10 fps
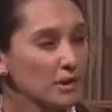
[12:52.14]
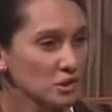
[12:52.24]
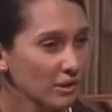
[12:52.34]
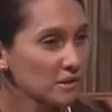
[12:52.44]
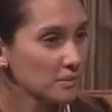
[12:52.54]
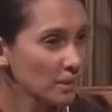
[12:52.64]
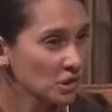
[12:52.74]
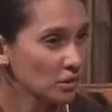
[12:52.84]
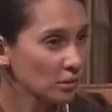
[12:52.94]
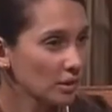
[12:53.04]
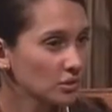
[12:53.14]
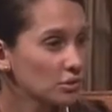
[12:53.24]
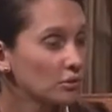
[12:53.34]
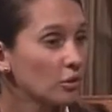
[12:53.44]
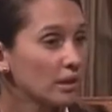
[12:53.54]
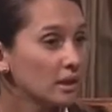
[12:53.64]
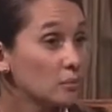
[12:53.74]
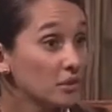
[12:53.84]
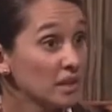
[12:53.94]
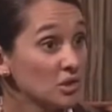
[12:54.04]
to have a special one to avoid any
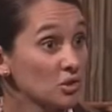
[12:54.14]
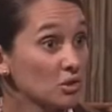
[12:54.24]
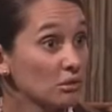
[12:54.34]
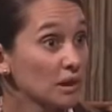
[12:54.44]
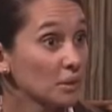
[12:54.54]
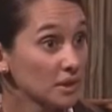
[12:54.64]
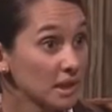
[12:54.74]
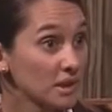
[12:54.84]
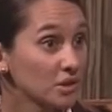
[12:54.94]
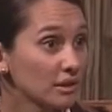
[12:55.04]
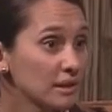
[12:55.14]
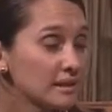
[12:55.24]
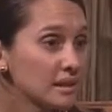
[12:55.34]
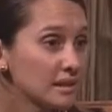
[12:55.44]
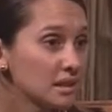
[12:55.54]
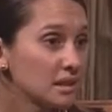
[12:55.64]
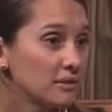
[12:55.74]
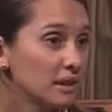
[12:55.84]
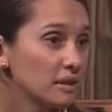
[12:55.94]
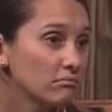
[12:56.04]
potential irritation and
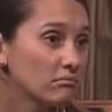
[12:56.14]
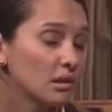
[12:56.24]
sensitivity.